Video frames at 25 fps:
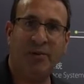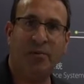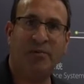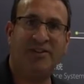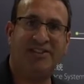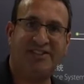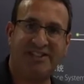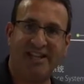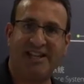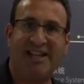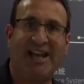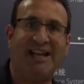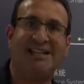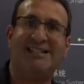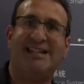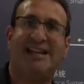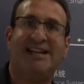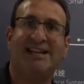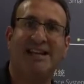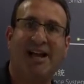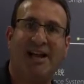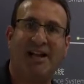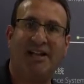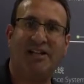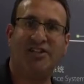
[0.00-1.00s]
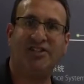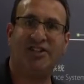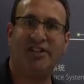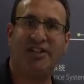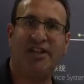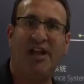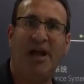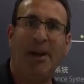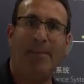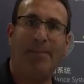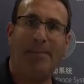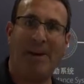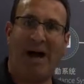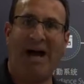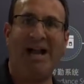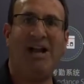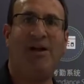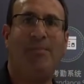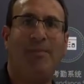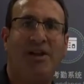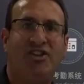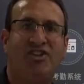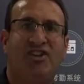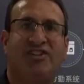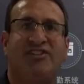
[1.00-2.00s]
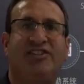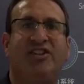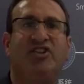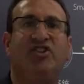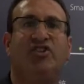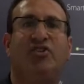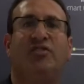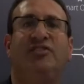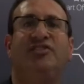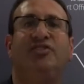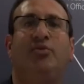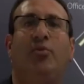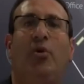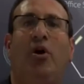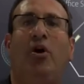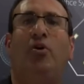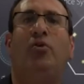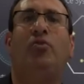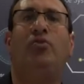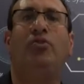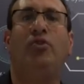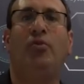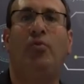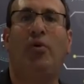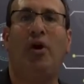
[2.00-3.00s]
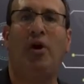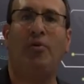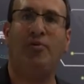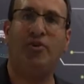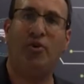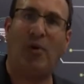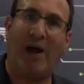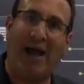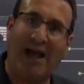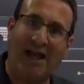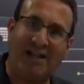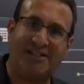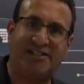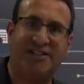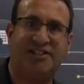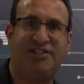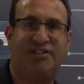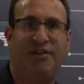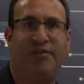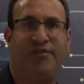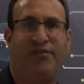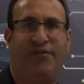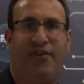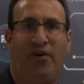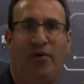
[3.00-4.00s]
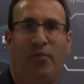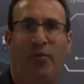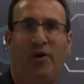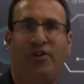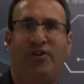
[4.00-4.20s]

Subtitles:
With ZK technology, biometrics ensures you are who you are when you access your phone,